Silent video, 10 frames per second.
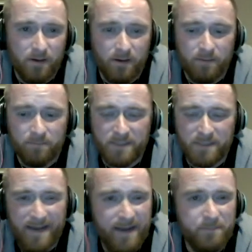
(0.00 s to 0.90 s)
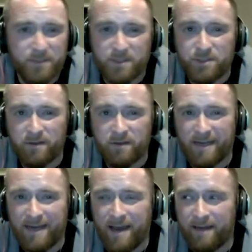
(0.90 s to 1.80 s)
The tight end position could
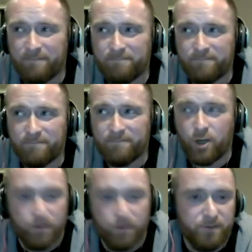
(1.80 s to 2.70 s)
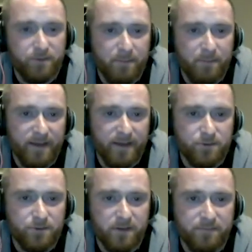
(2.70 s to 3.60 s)
not hurt you that bad.
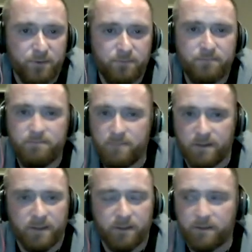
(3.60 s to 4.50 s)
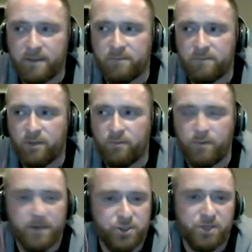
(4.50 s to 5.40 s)
If you literally don't
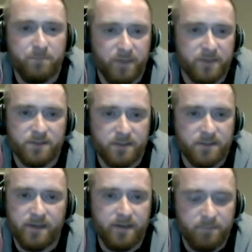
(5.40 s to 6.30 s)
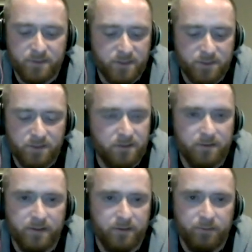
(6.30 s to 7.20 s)
win a chip because of the tight end position, you
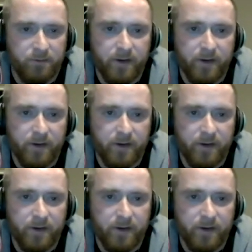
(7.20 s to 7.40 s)
didn't do it right.